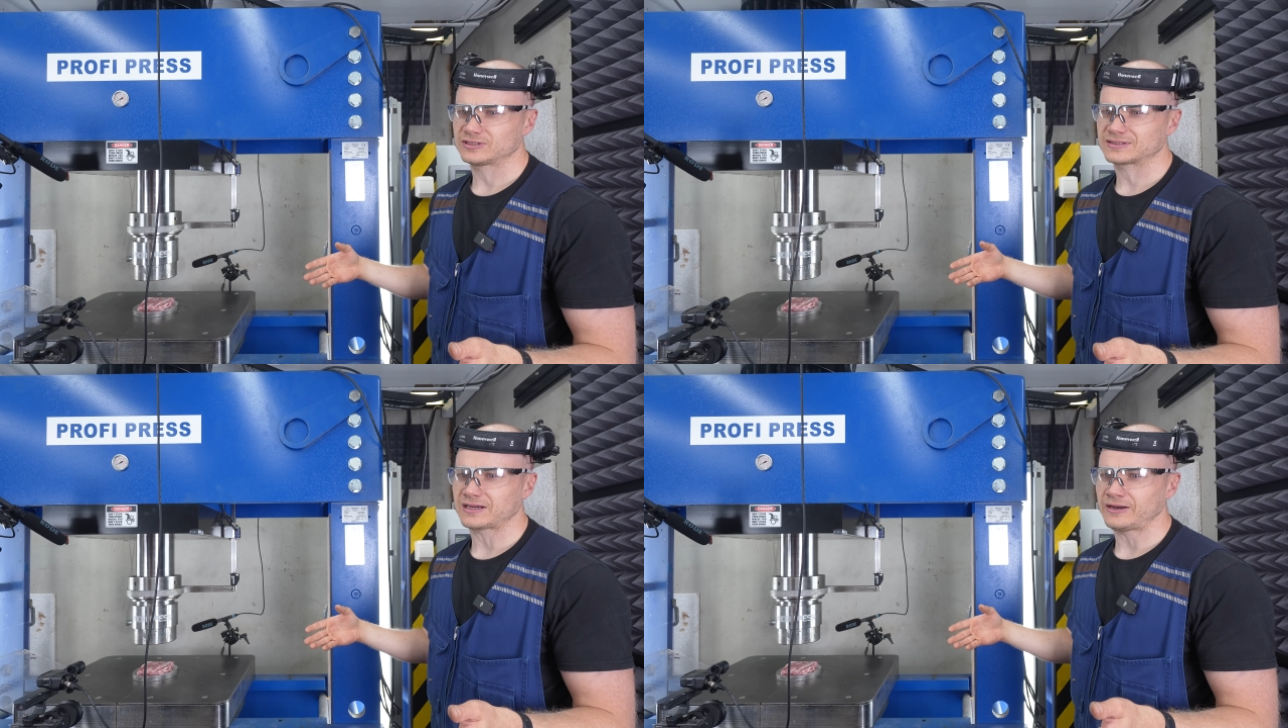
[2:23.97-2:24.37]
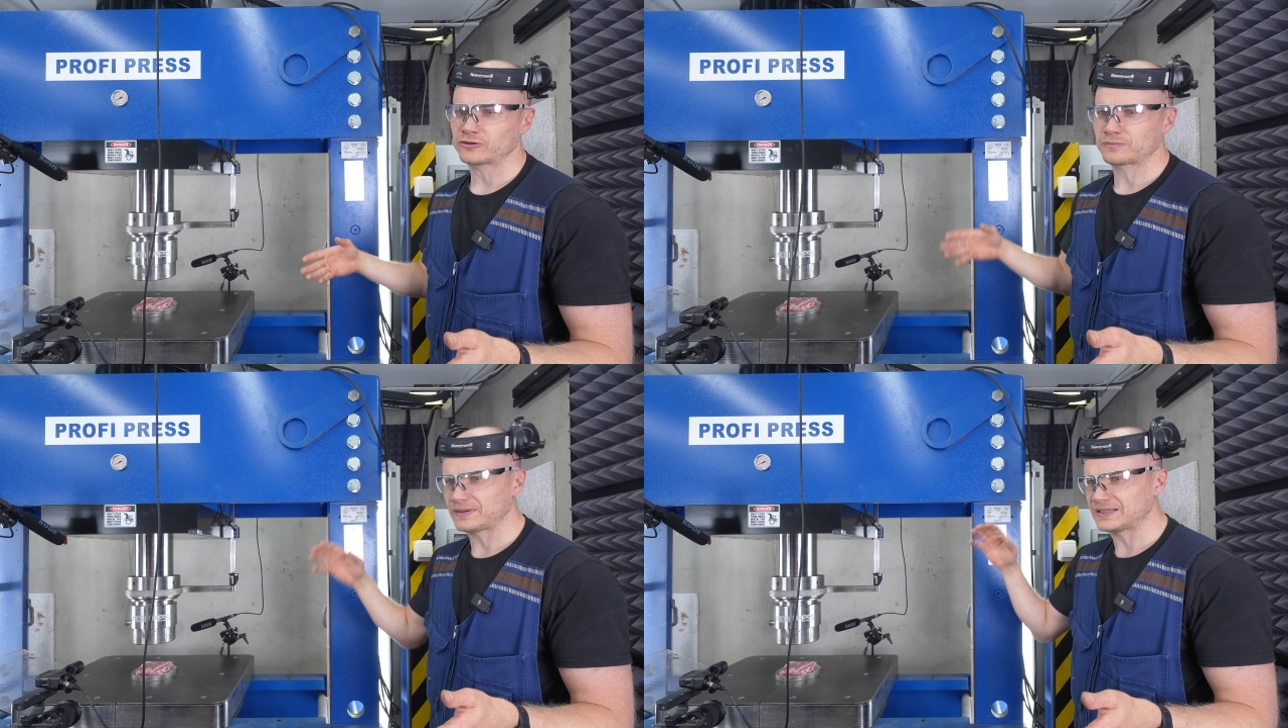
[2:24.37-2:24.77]
It
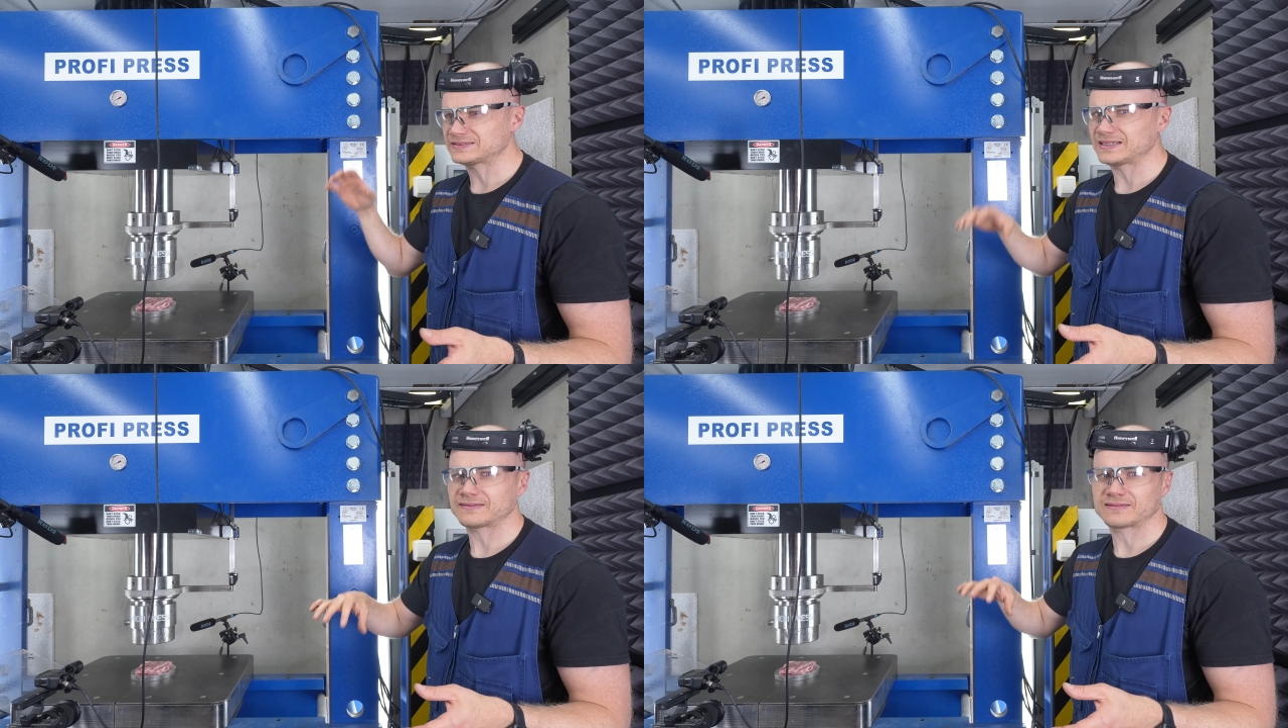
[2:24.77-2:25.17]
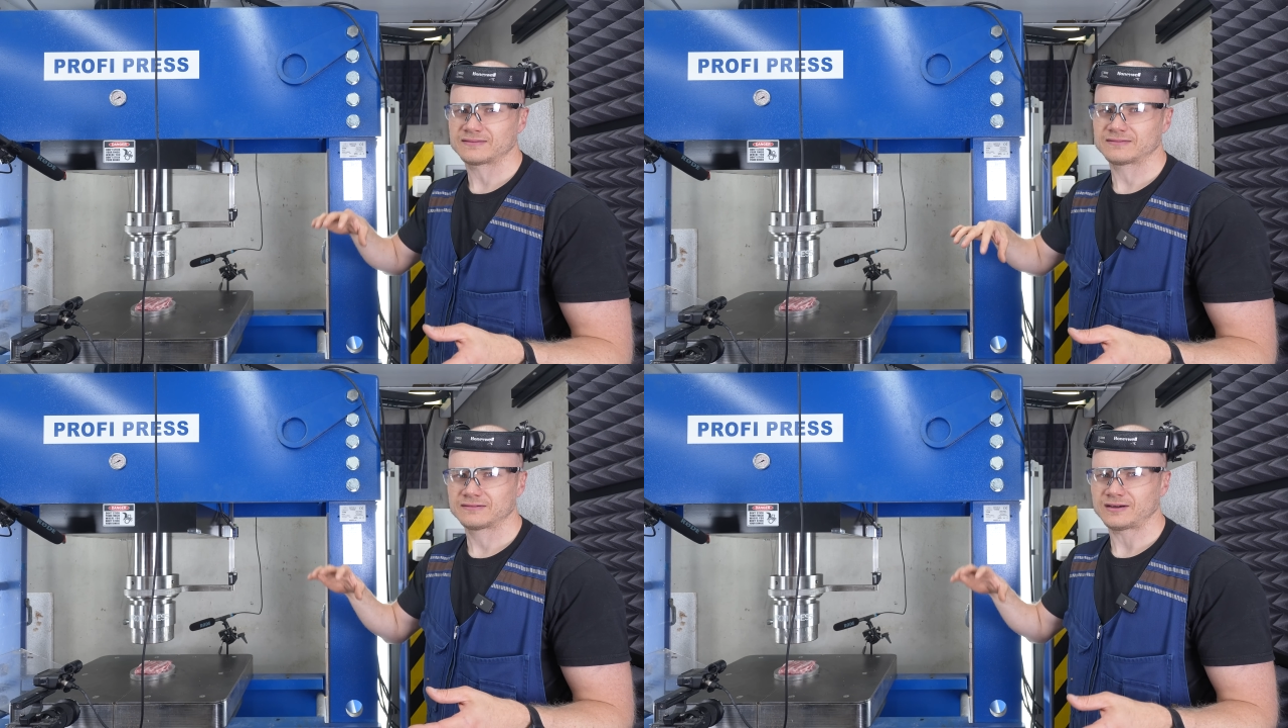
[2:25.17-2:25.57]
cannot be set
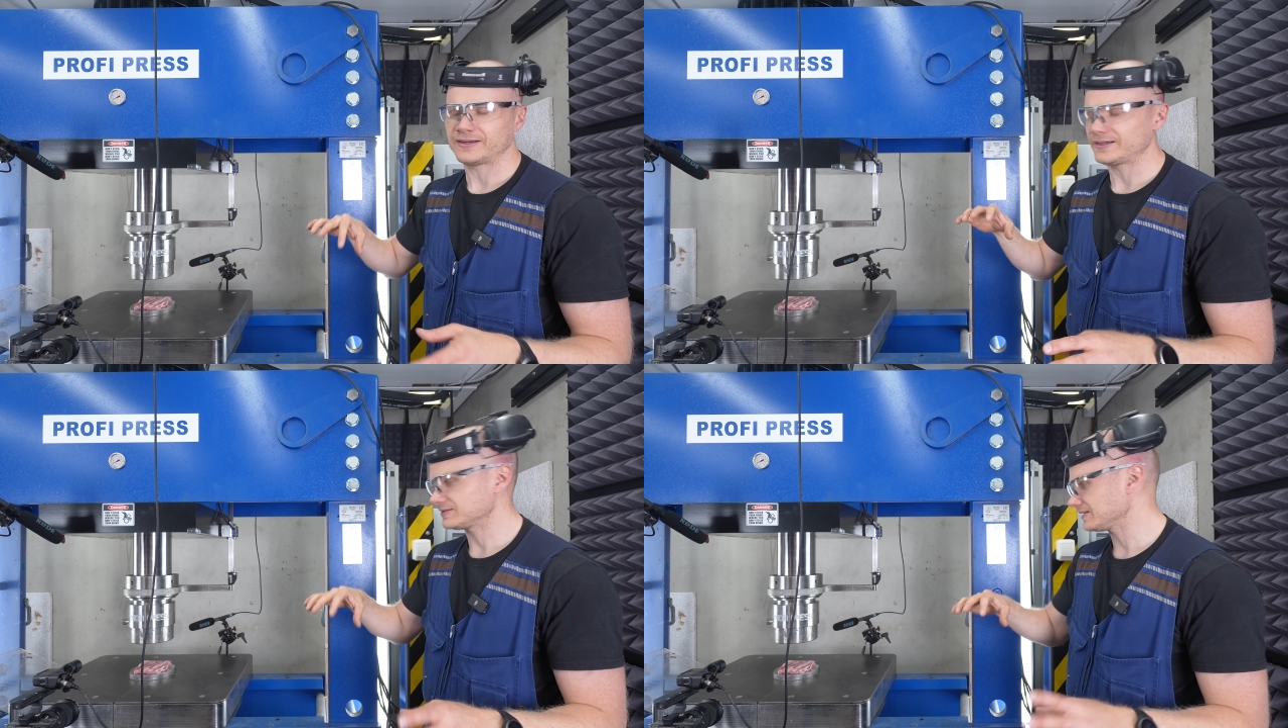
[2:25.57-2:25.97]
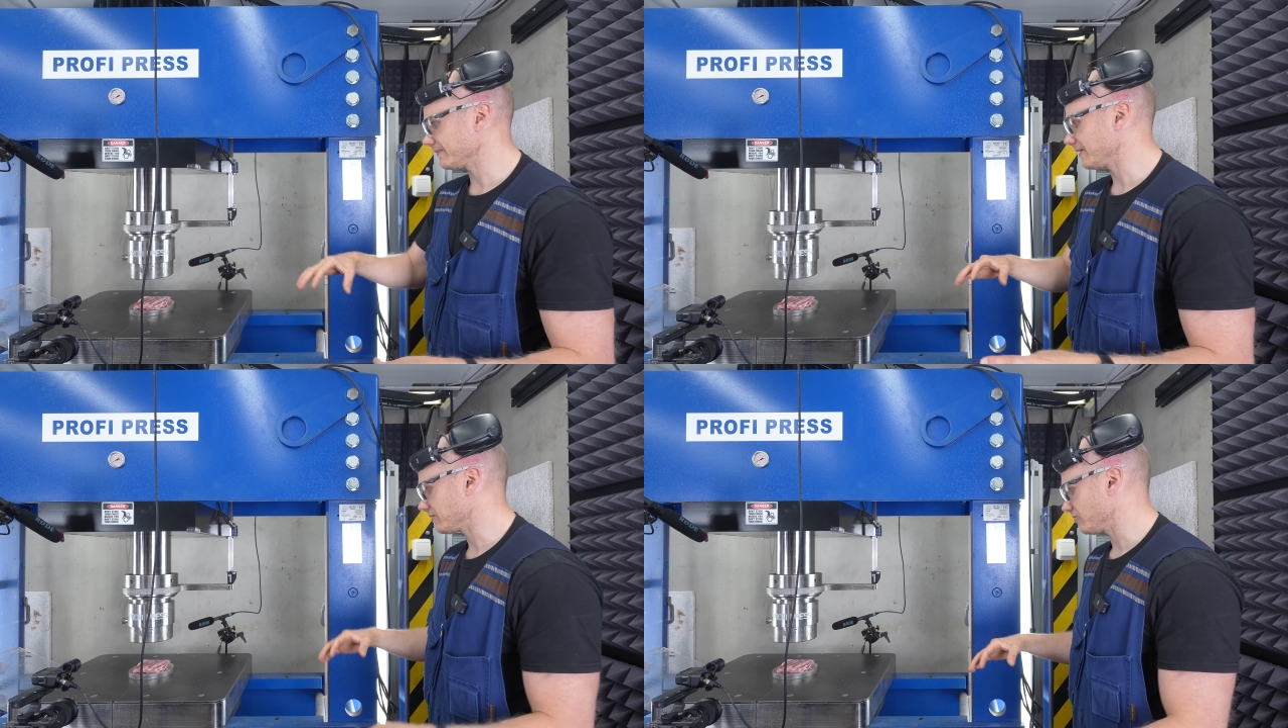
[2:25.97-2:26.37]
under
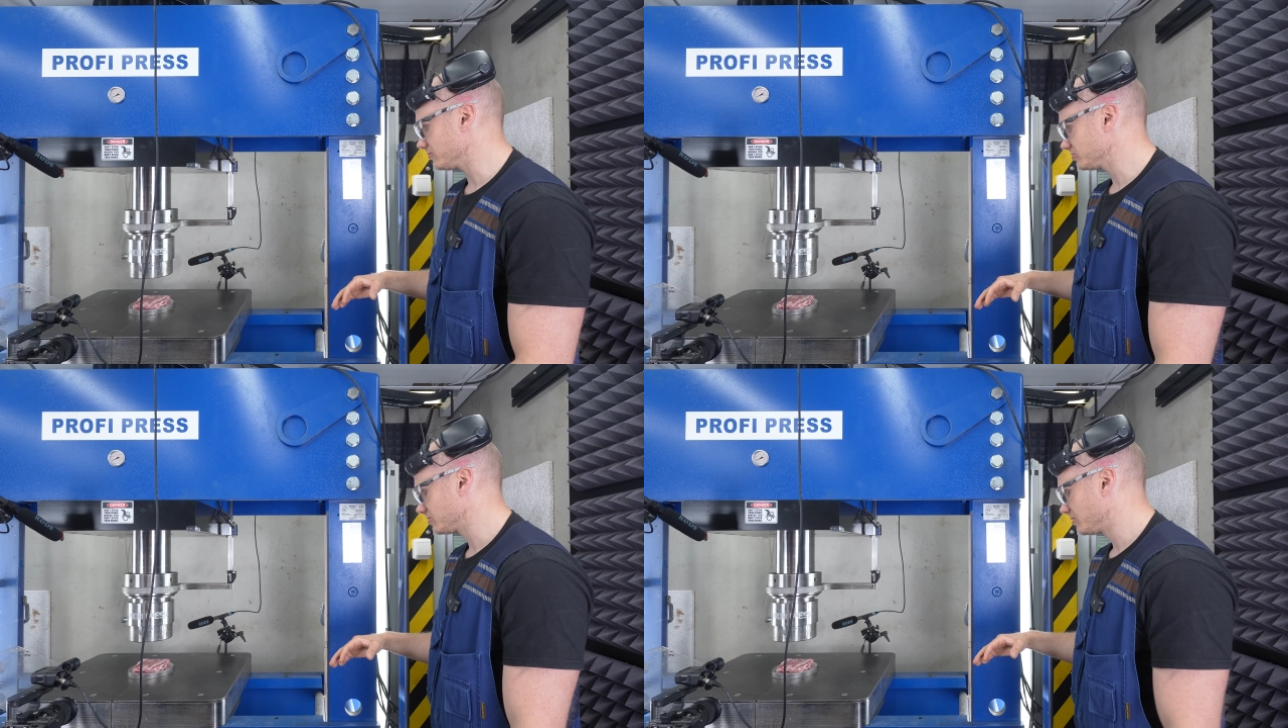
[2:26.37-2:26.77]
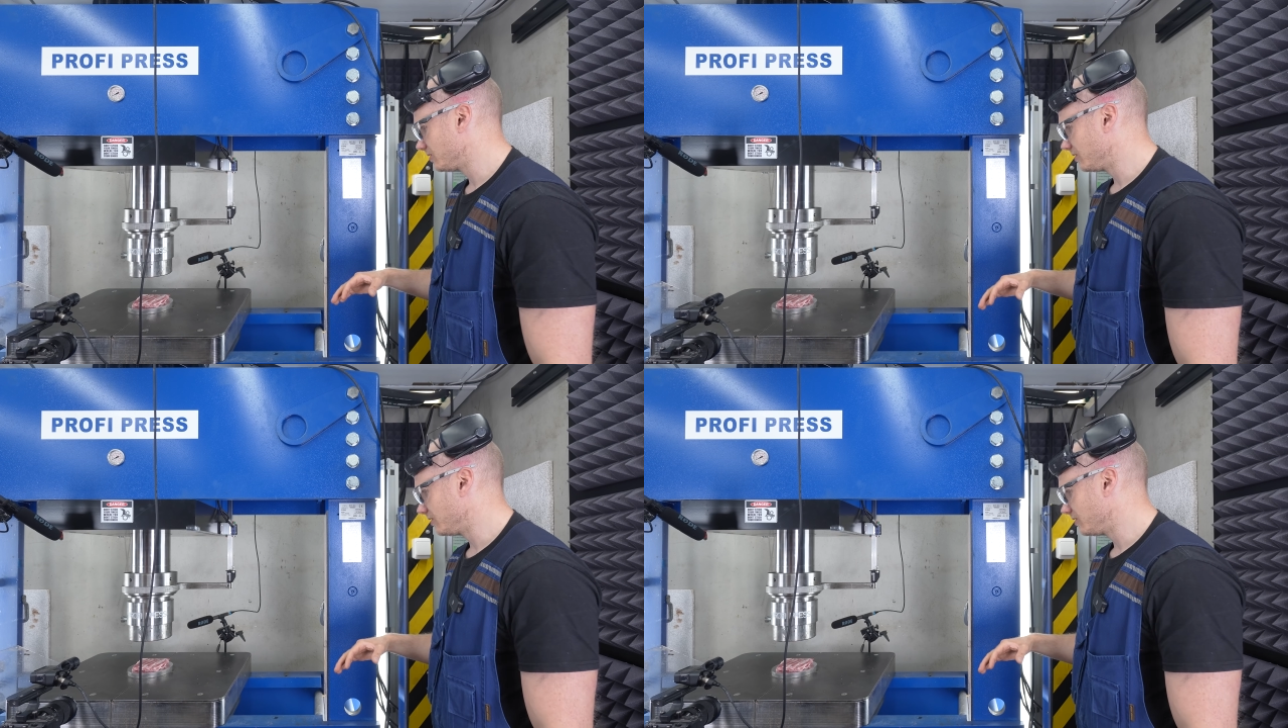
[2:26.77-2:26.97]
7 tons.